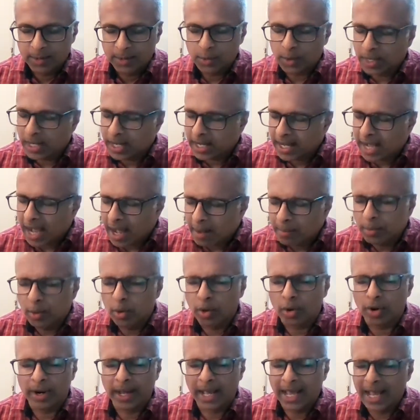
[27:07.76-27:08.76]
So come,
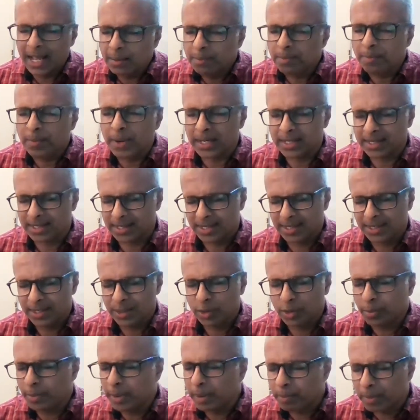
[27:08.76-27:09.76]
Lord, help us
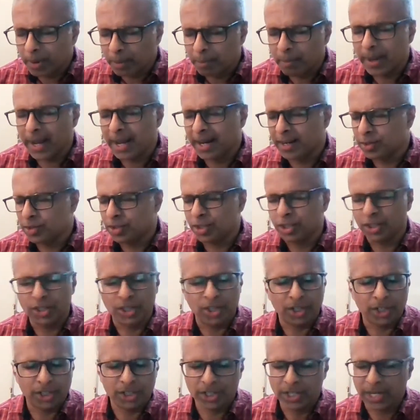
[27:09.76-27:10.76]
to be prepared as your
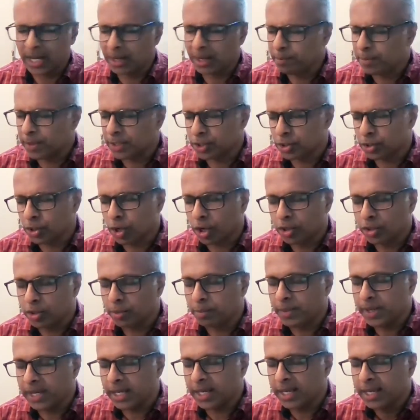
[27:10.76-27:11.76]
church. Help us not
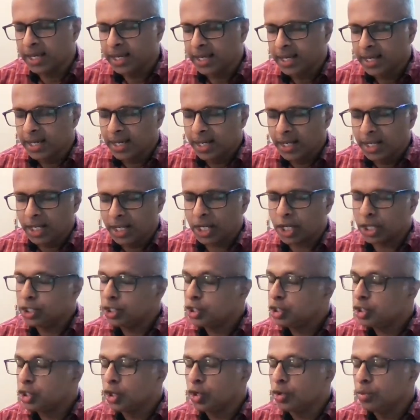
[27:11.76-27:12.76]
to be
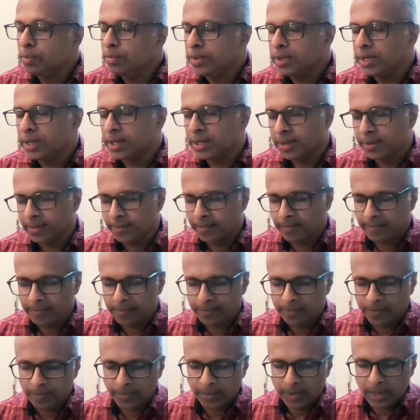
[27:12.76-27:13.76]
consumed,
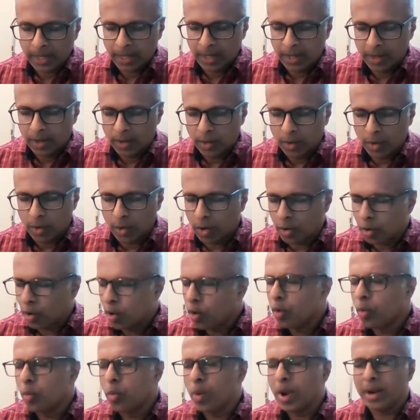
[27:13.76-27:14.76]

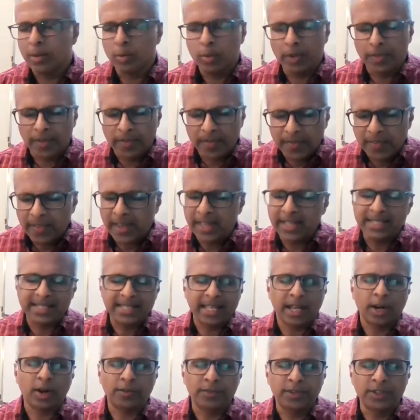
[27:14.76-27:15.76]
overwhelmed with the things
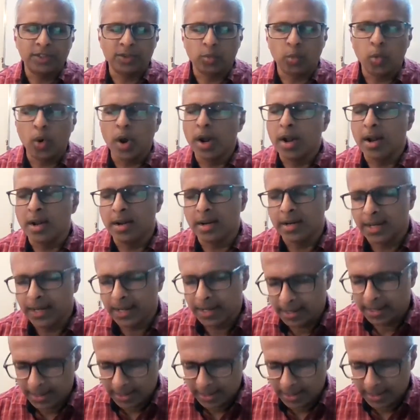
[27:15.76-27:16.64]
that are of this world.